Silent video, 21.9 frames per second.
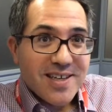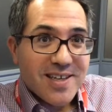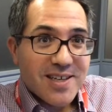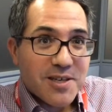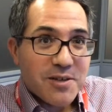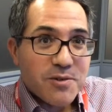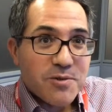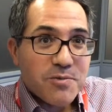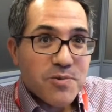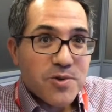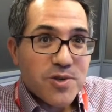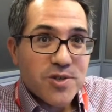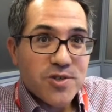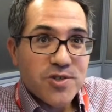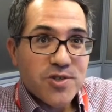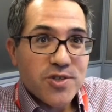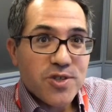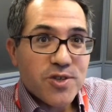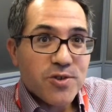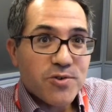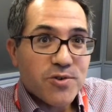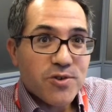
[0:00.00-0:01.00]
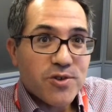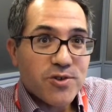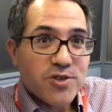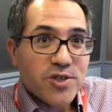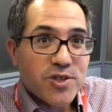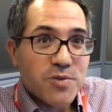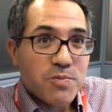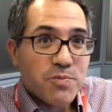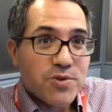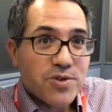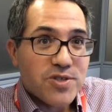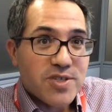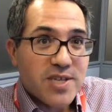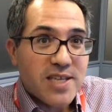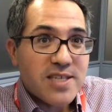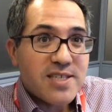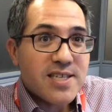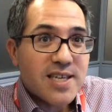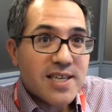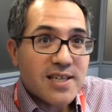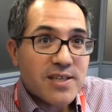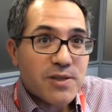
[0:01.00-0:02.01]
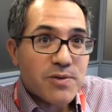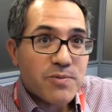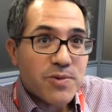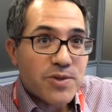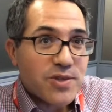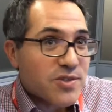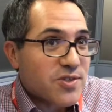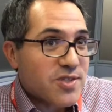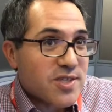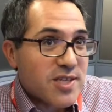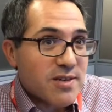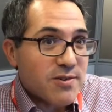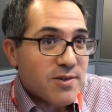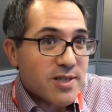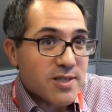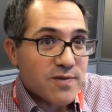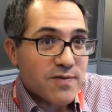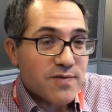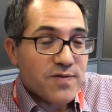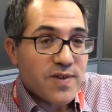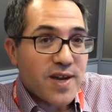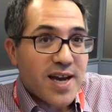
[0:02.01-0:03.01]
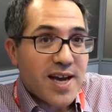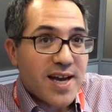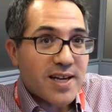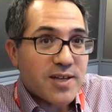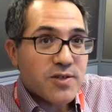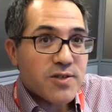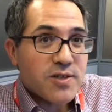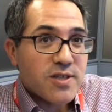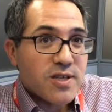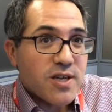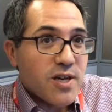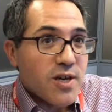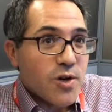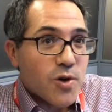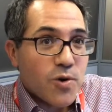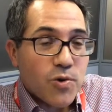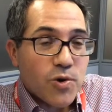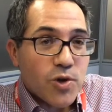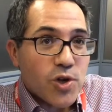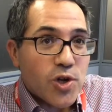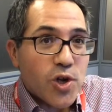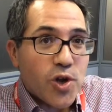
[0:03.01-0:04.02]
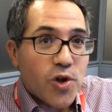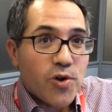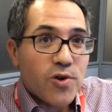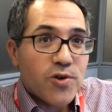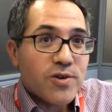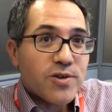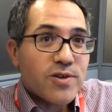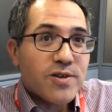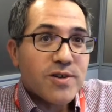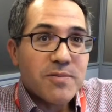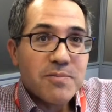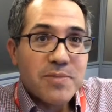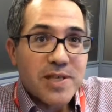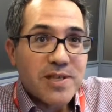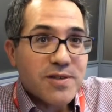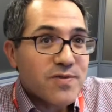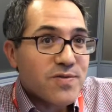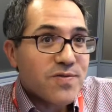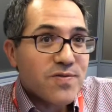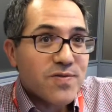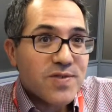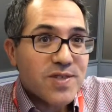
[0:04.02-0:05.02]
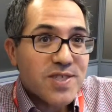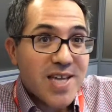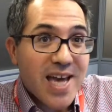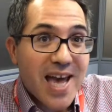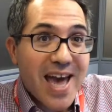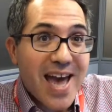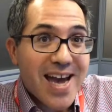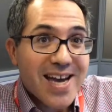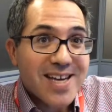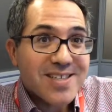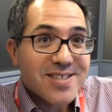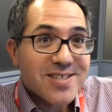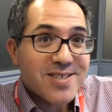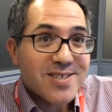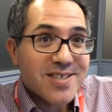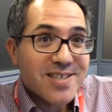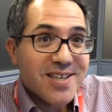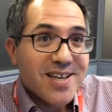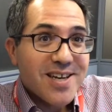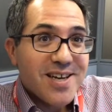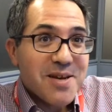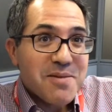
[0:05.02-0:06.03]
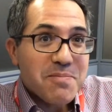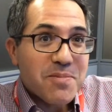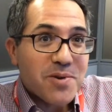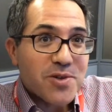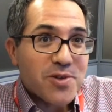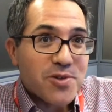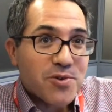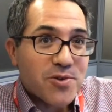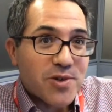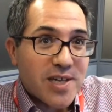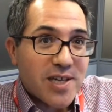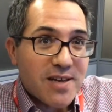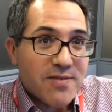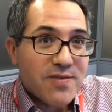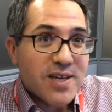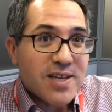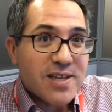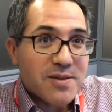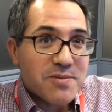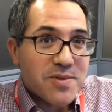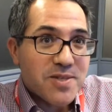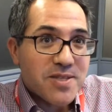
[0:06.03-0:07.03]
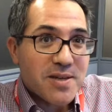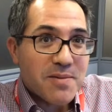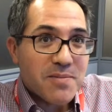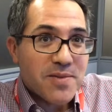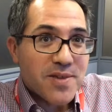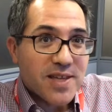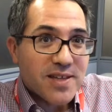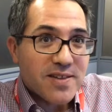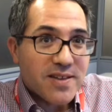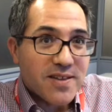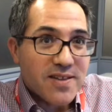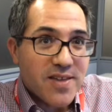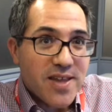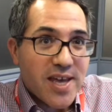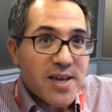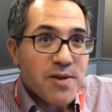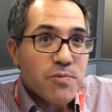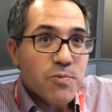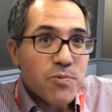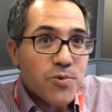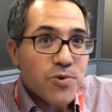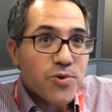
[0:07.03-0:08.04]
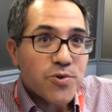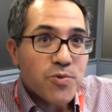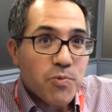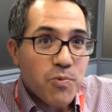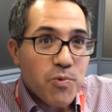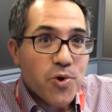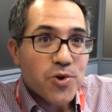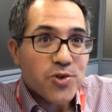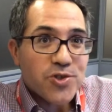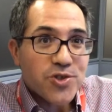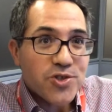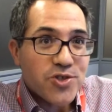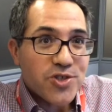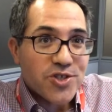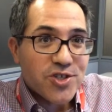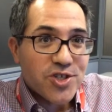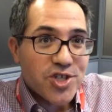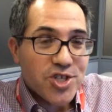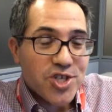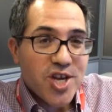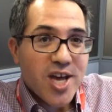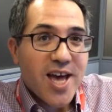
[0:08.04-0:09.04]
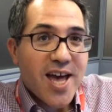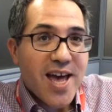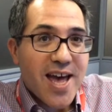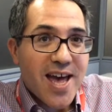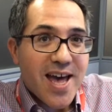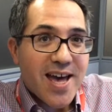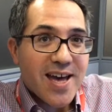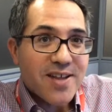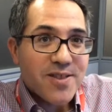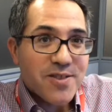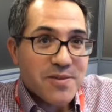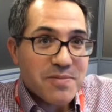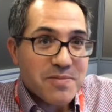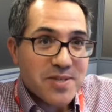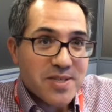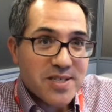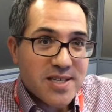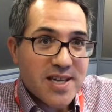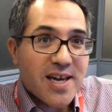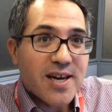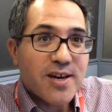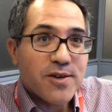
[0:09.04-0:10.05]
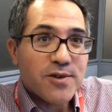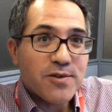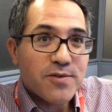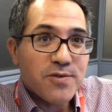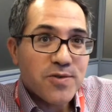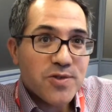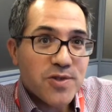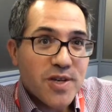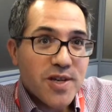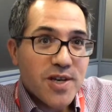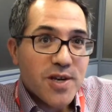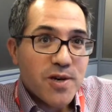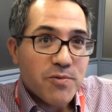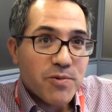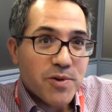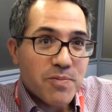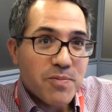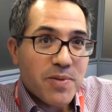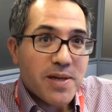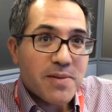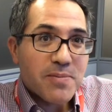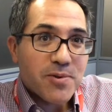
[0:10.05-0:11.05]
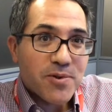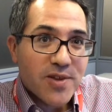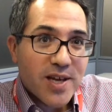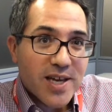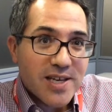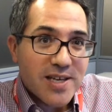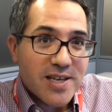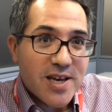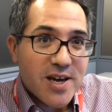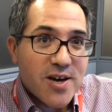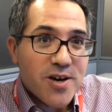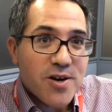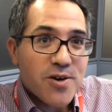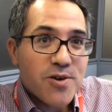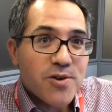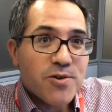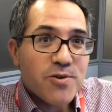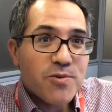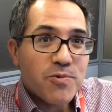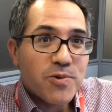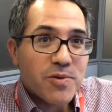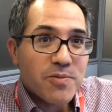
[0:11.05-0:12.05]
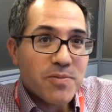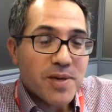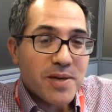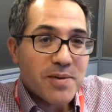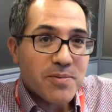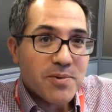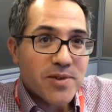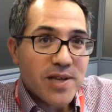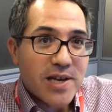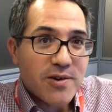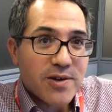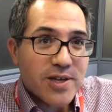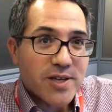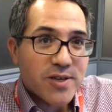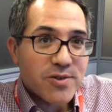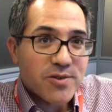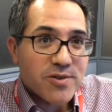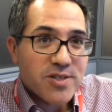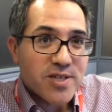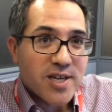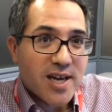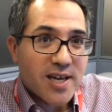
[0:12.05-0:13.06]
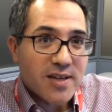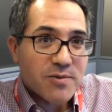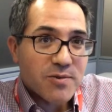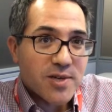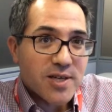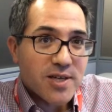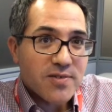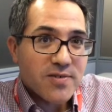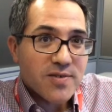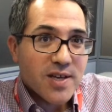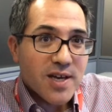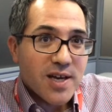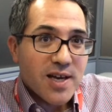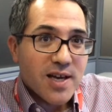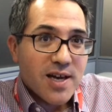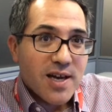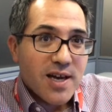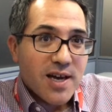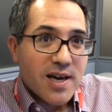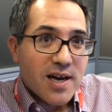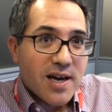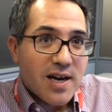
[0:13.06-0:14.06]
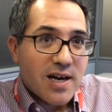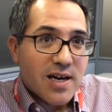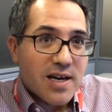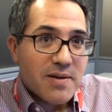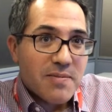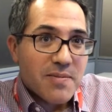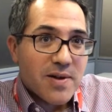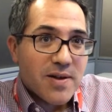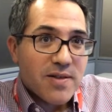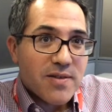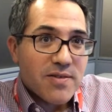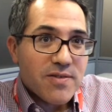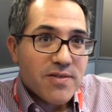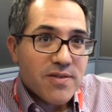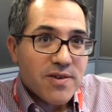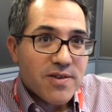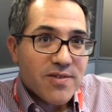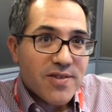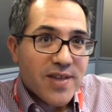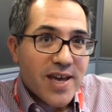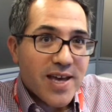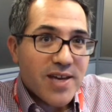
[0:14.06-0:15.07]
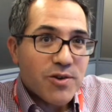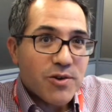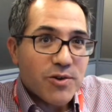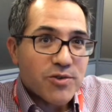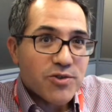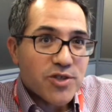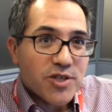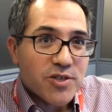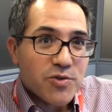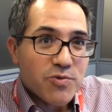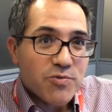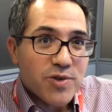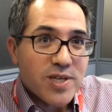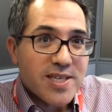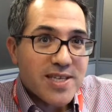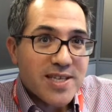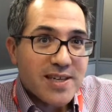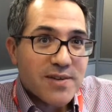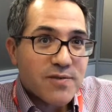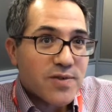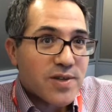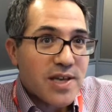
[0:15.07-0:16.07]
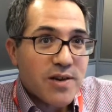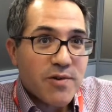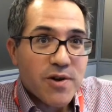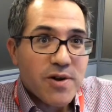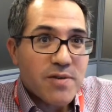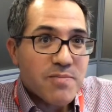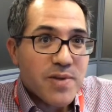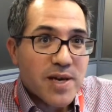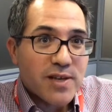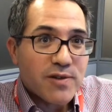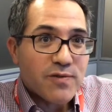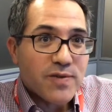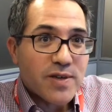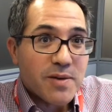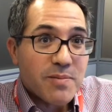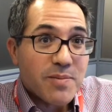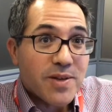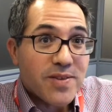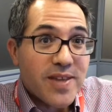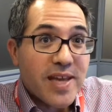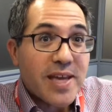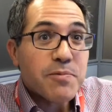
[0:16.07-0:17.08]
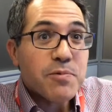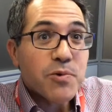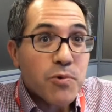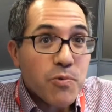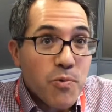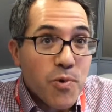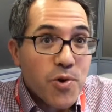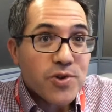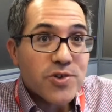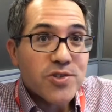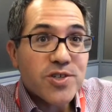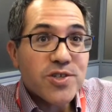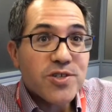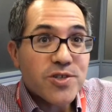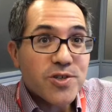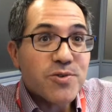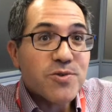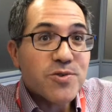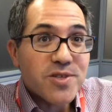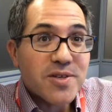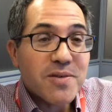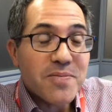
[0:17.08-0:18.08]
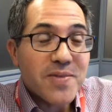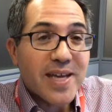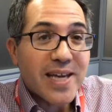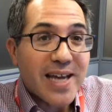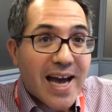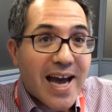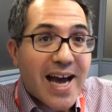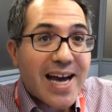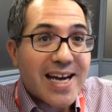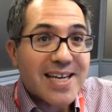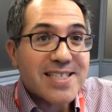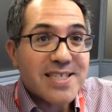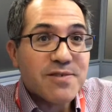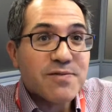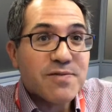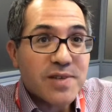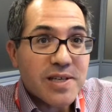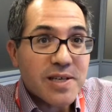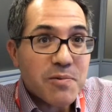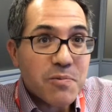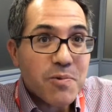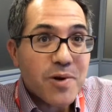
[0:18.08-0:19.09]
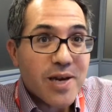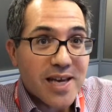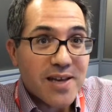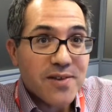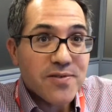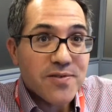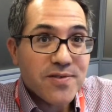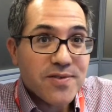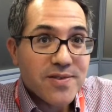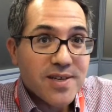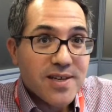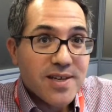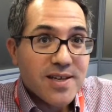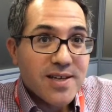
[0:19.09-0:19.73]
In other words, you're not just presenting them with a series of facts or a long bit of text, but you're giving them something that they would want to share themselves with people they know, with people they're in contact with, that they're not just reading for their own benefit, but they will want to do something actively with.